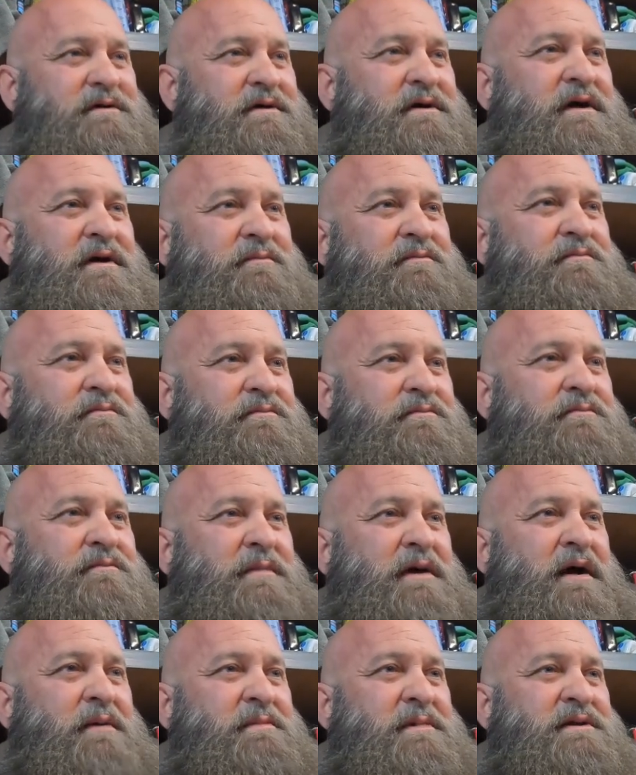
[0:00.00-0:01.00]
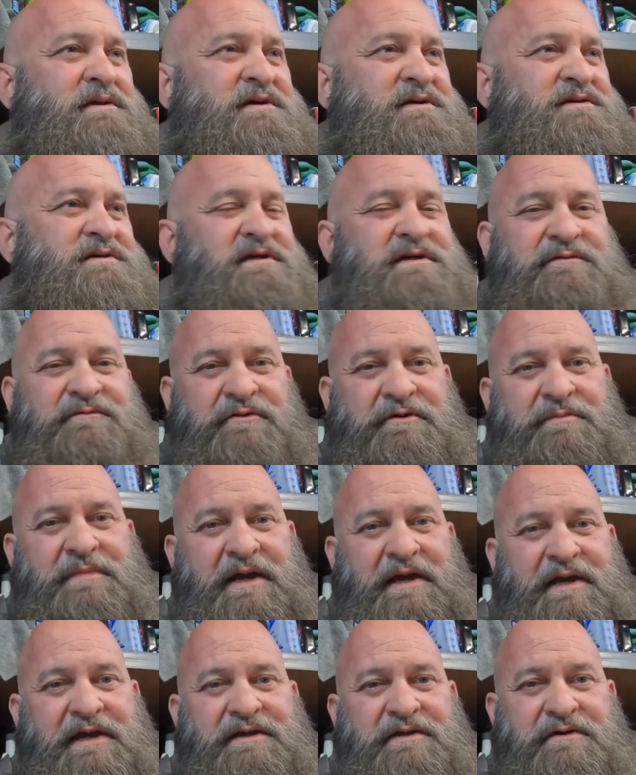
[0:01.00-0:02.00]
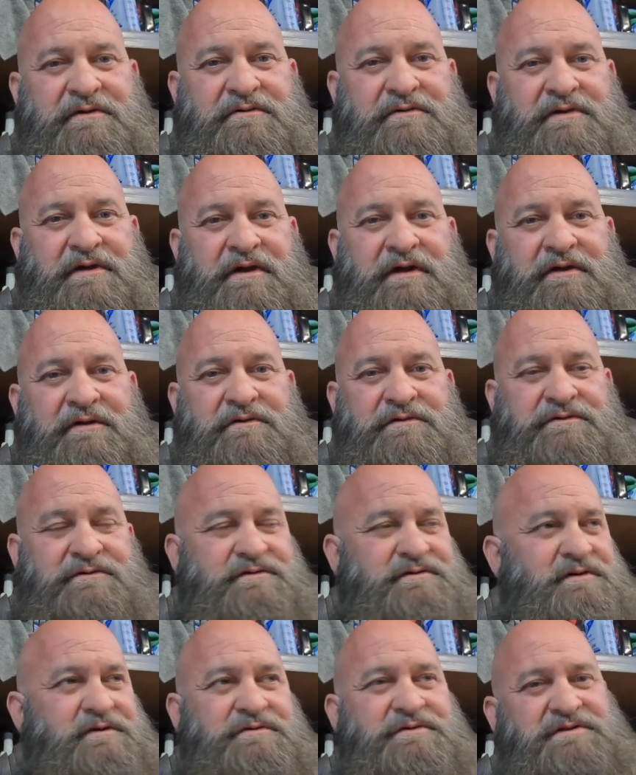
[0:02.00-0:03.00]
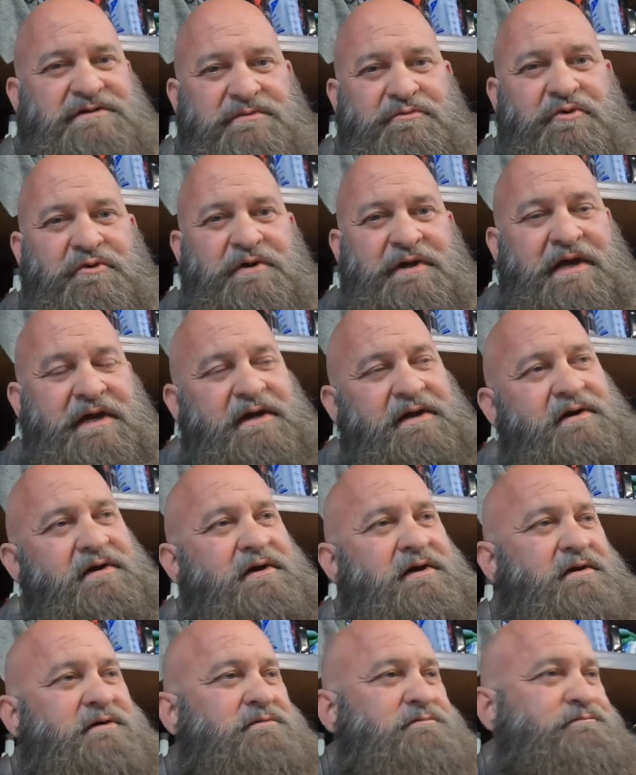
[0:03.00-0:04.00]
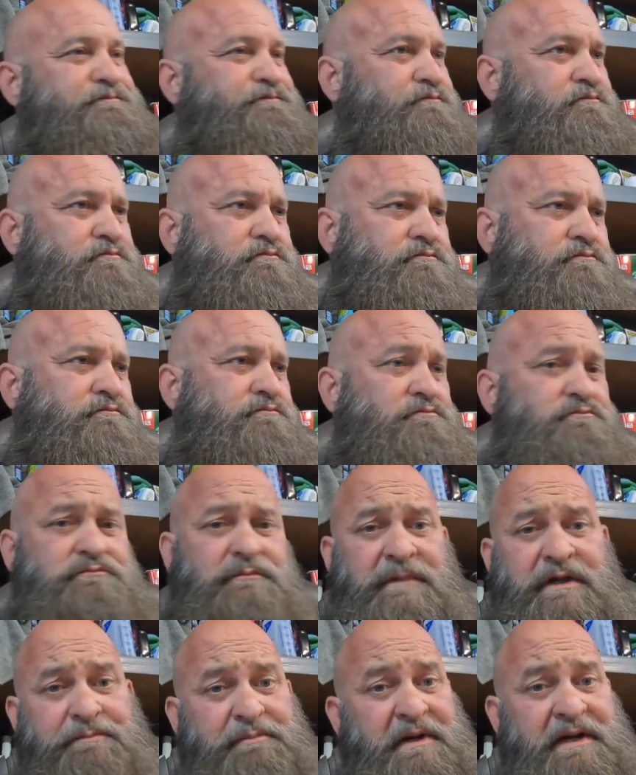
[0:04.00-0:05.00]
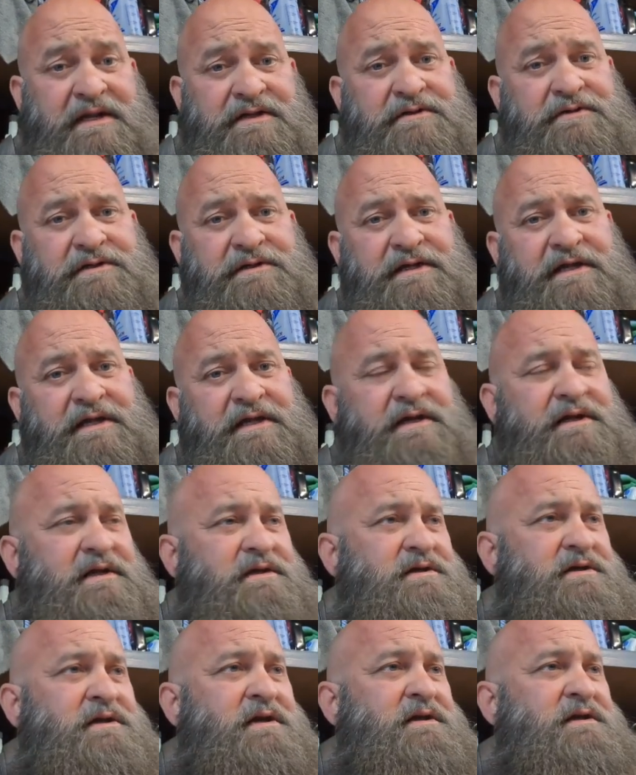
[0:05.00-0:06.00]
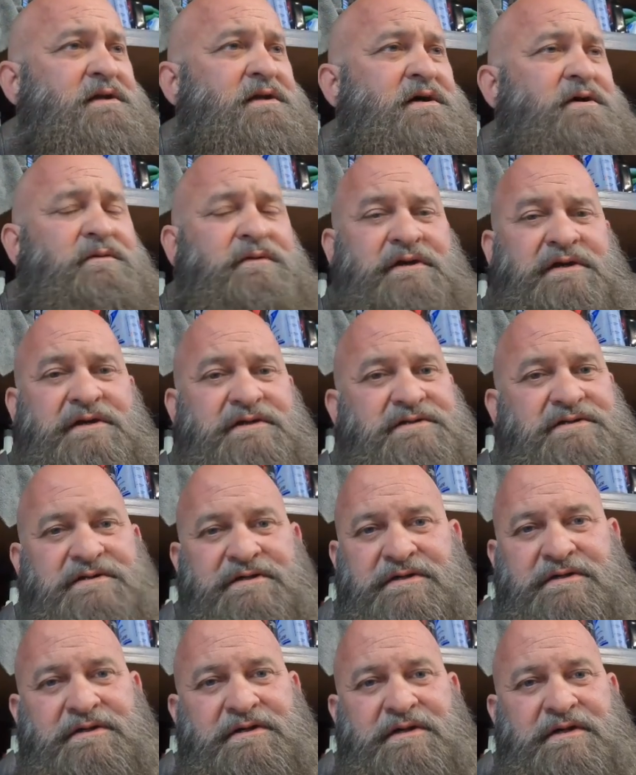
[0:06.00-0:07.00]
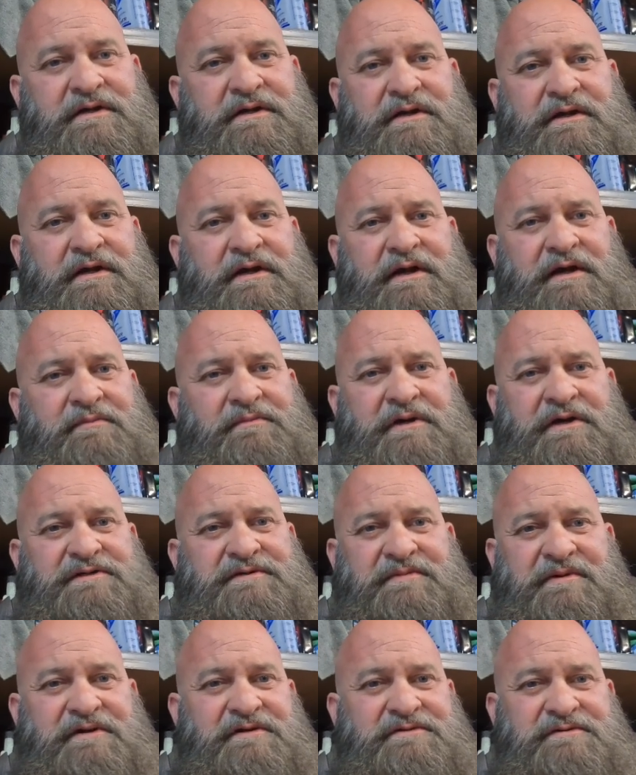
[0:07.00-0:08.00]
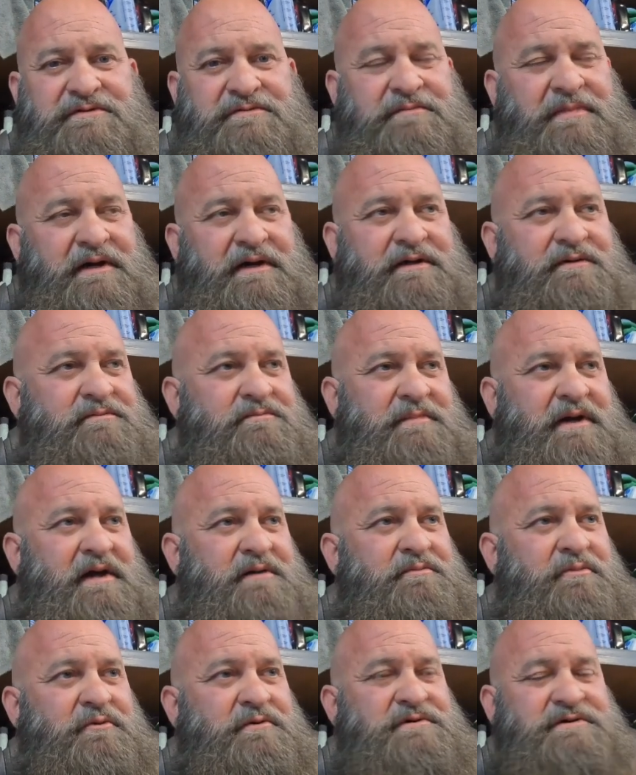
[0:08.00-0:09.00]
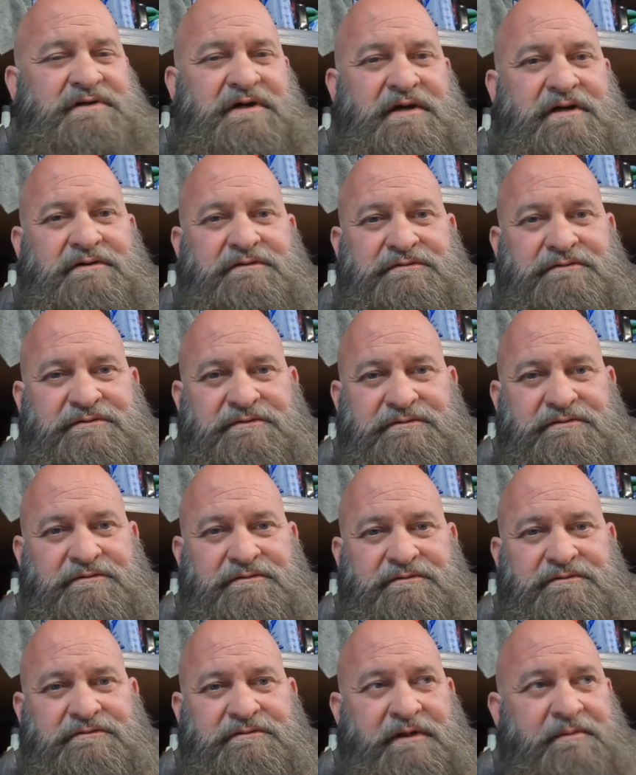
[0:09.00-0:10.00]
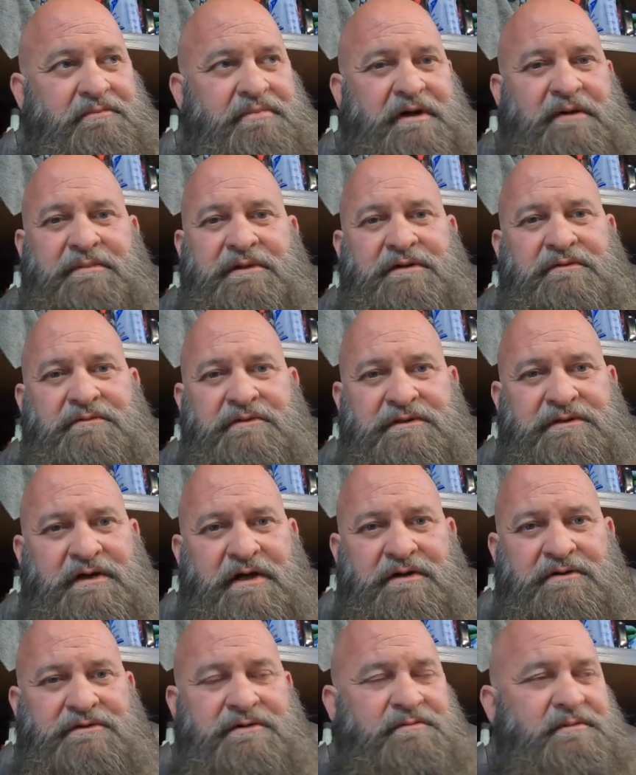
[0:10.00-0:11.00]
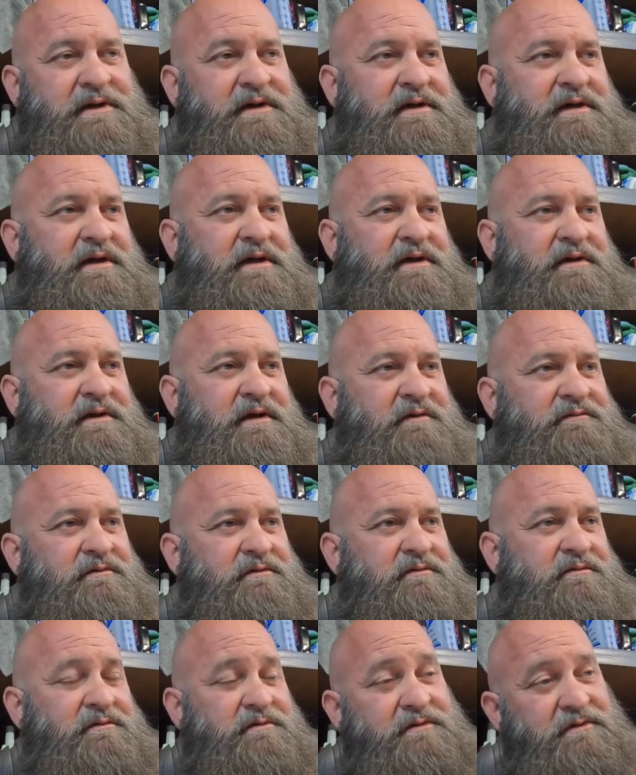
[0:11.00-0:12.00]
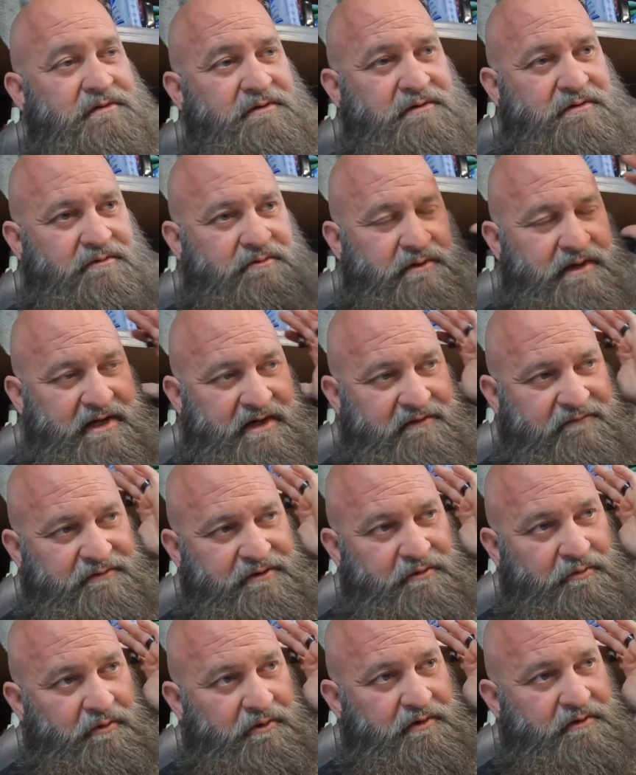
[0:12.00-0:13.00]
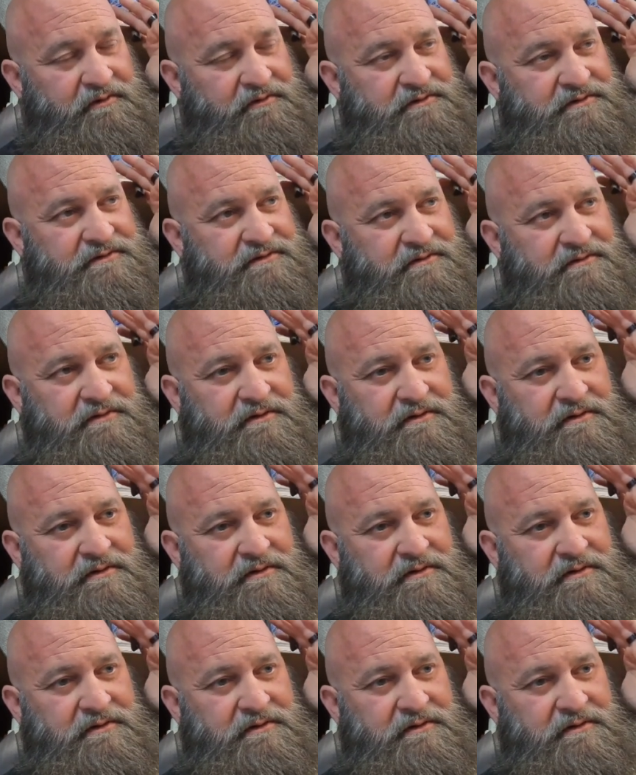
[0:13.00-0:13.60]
I'm in this seat for about $800 or so, somewhere in that area. But I'd do it again, and you need to know this. I'm not sponsored by Bad Boy Cycles. They probably don't want to talk to me again after we had a few words.